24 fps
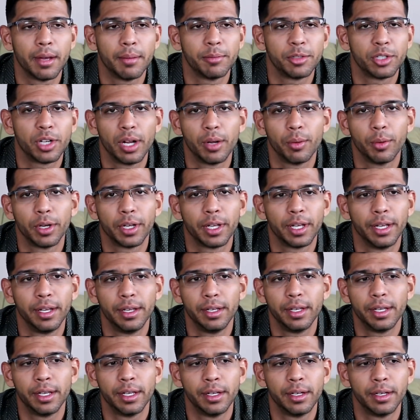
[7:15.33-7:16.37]
Try working
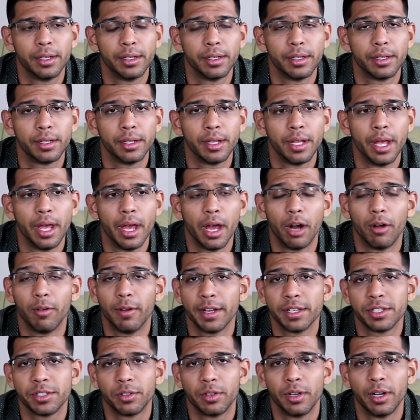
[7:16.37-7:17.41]
in a
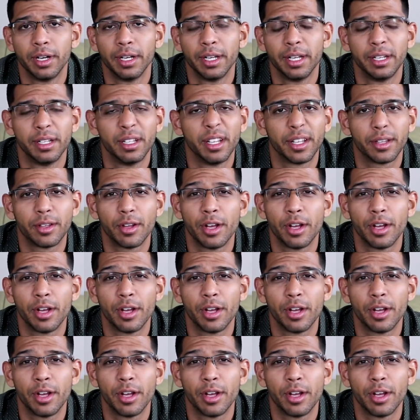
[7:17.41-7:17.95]
restaurant in the